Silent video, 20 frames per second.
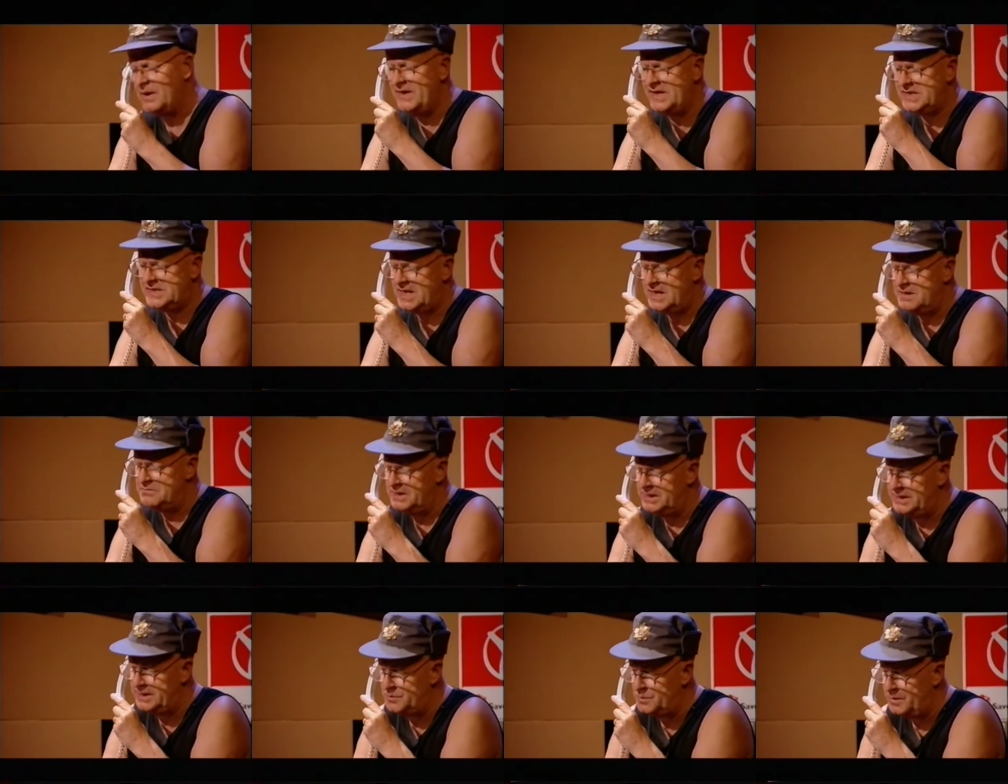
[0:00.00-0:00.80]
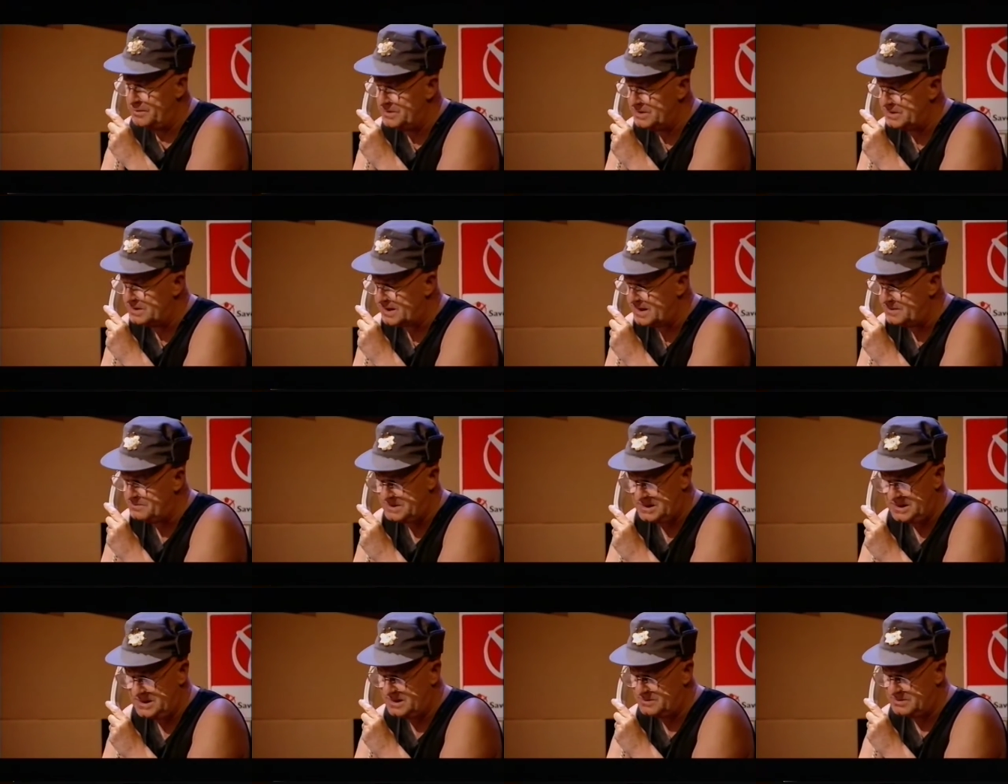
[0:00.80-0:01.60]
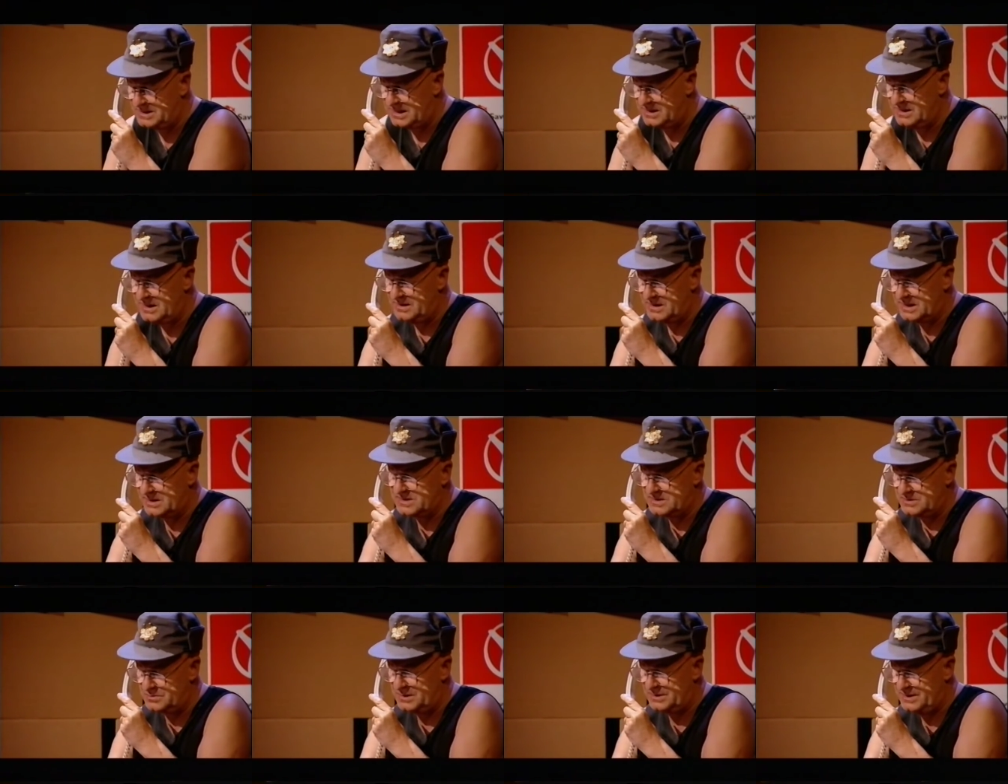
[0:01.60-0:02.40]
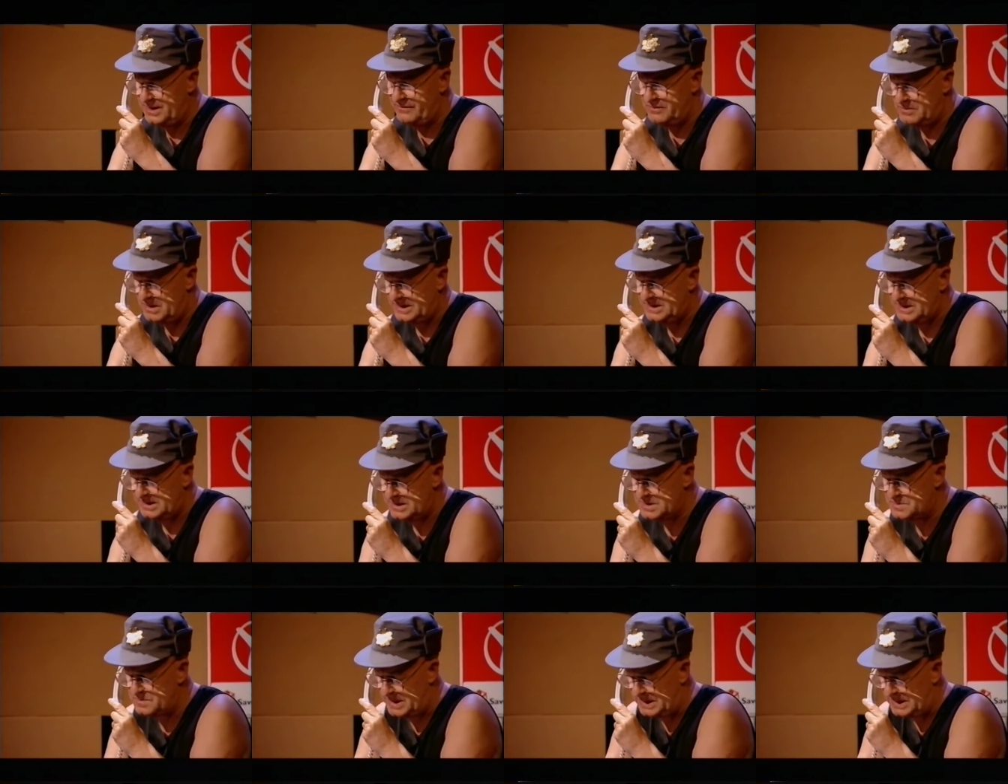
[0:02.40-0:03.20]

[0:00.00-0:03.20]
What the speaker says: well, they say 1 million women raped a year, but I think that's... Well, never mind, it is